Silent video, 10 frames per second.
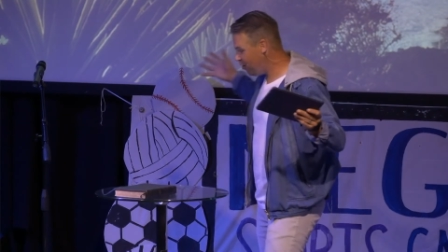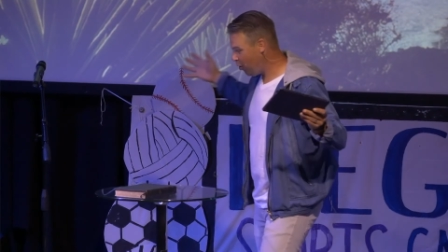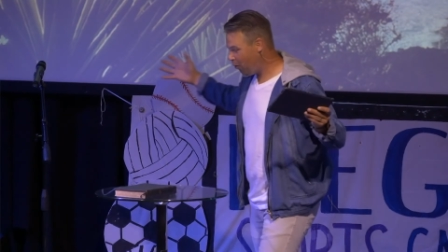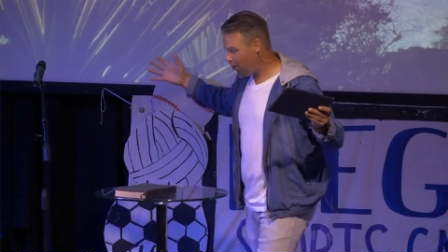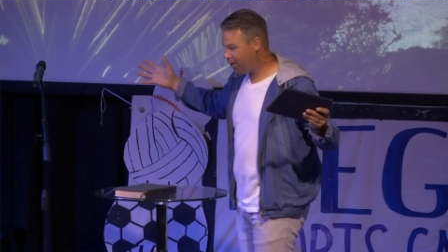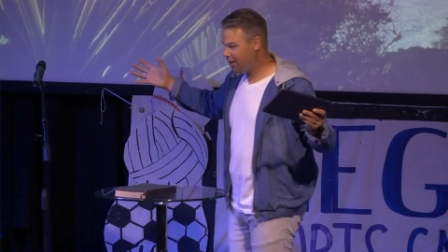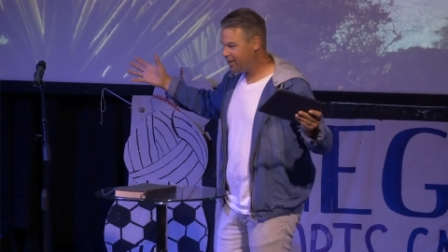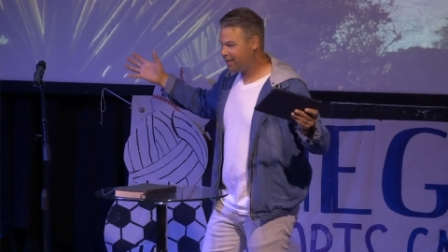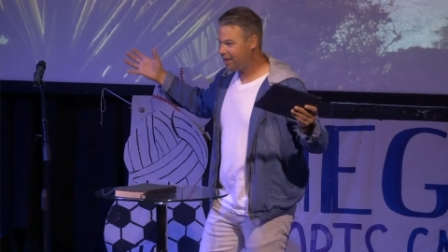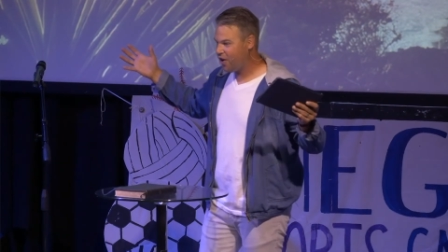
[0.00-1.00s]
the world
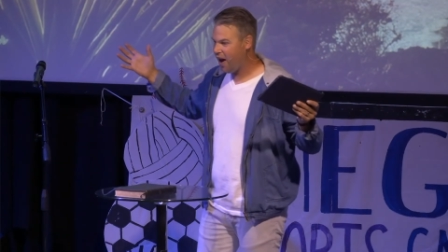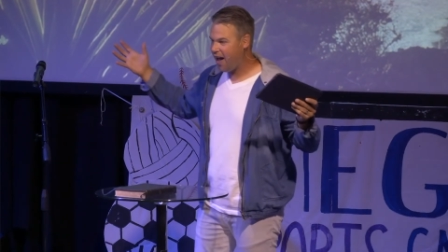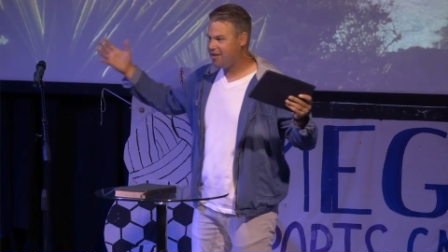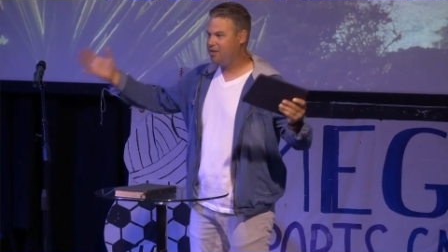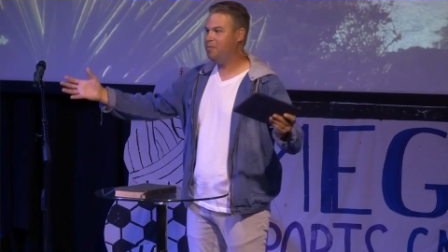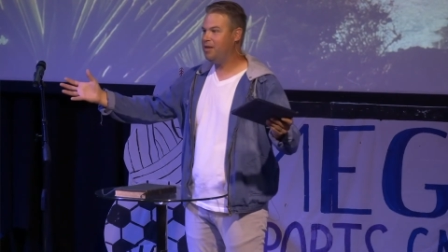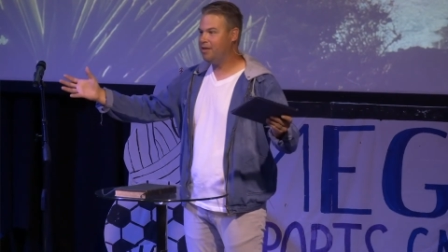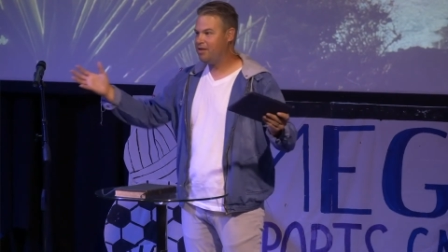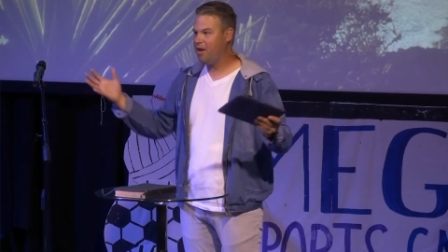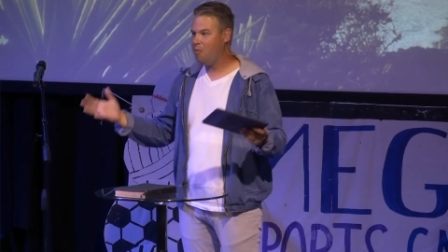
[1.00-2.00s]
that there has to be
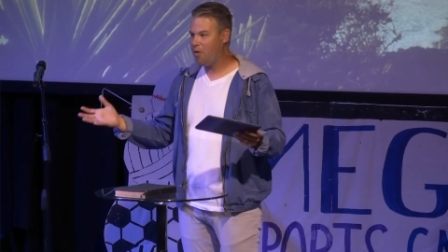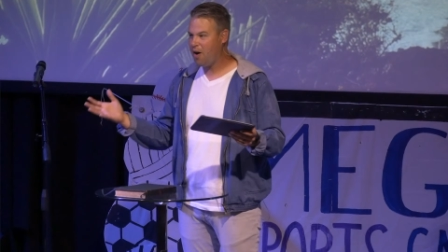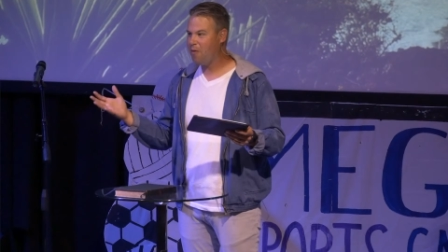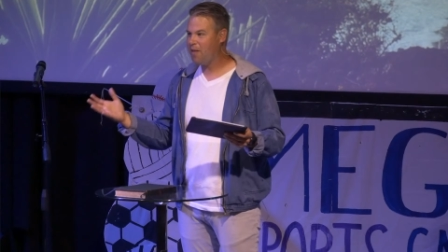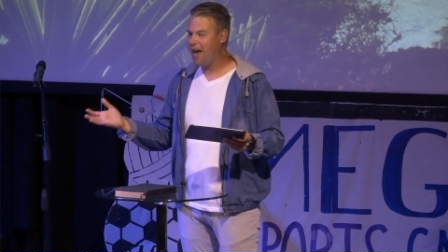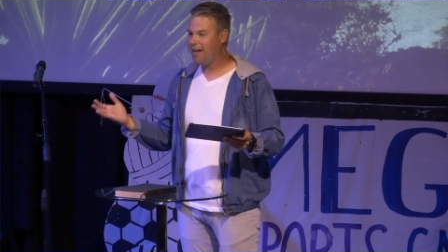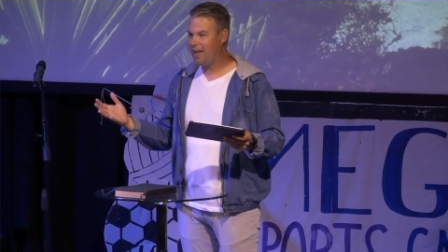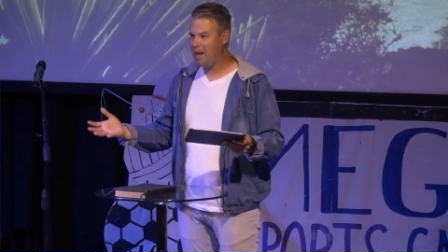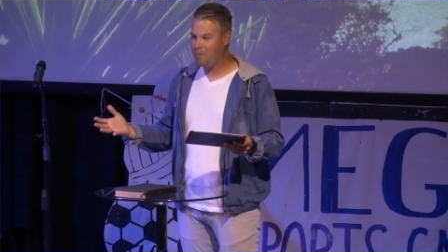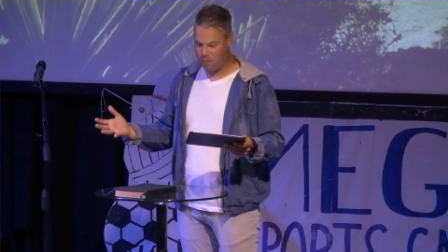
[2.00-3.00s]
somewhere where that
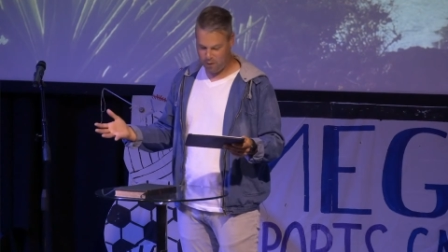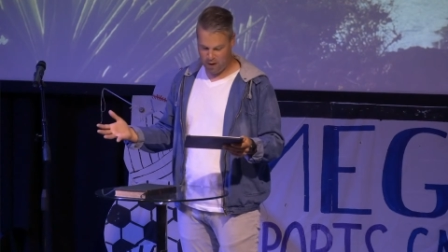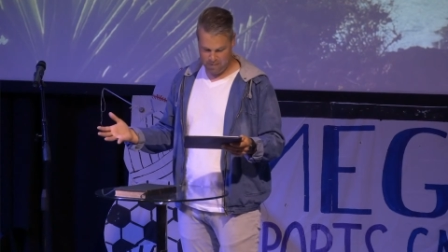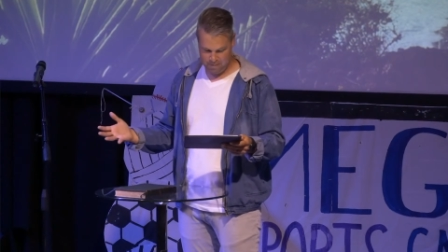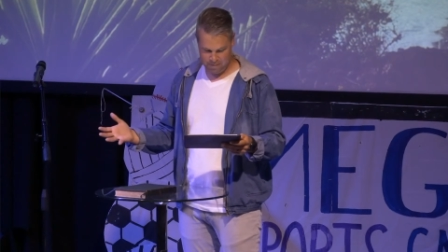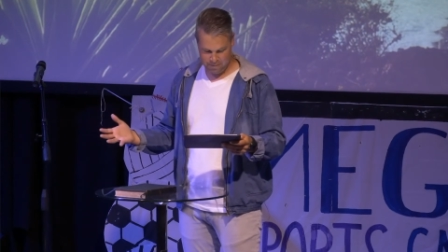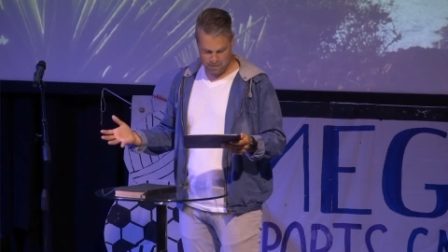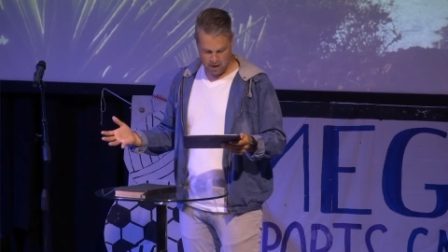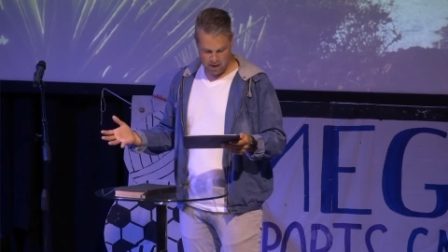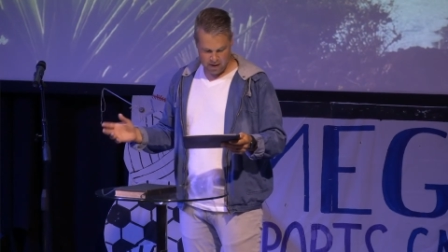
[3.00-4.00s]
came from.
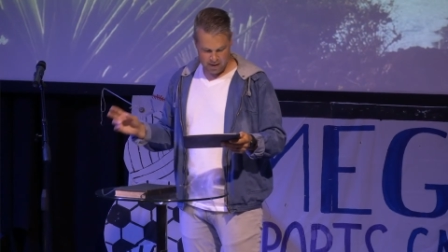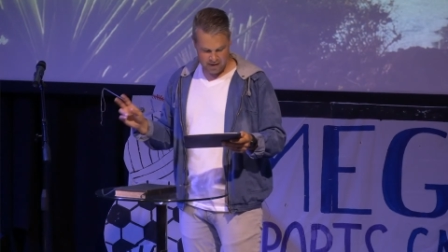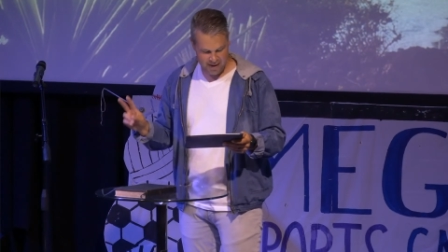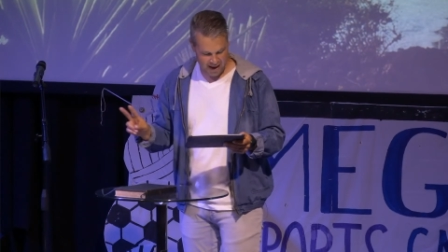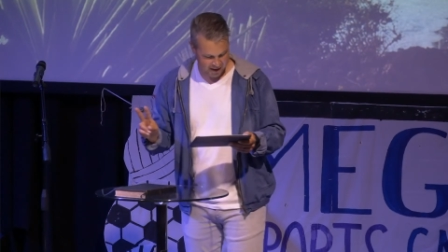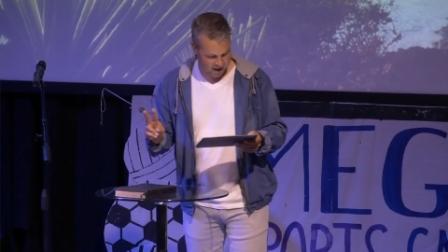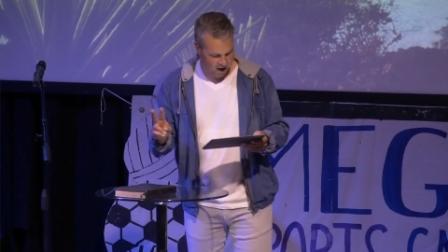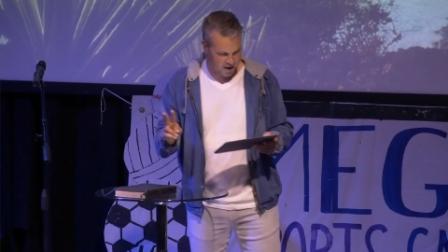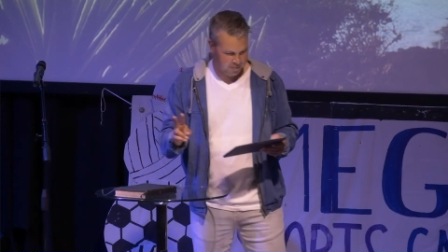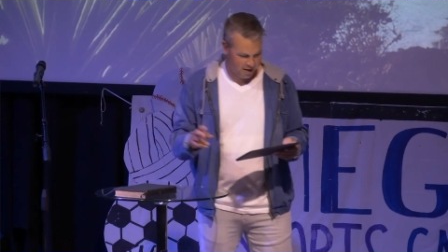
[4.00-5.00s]
The second
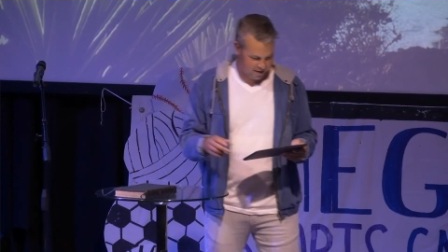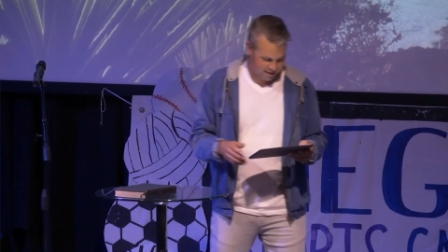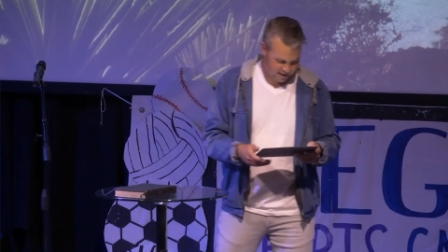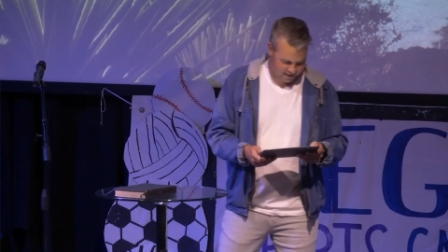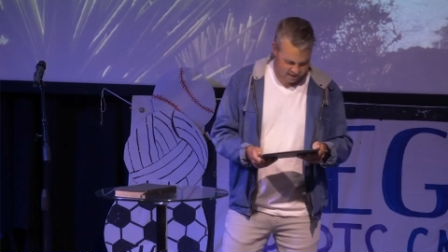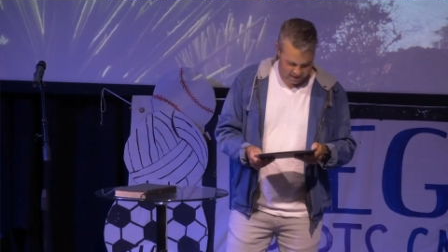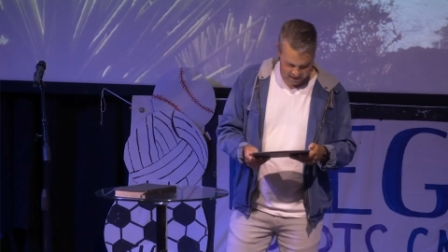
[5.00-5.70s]
argument is the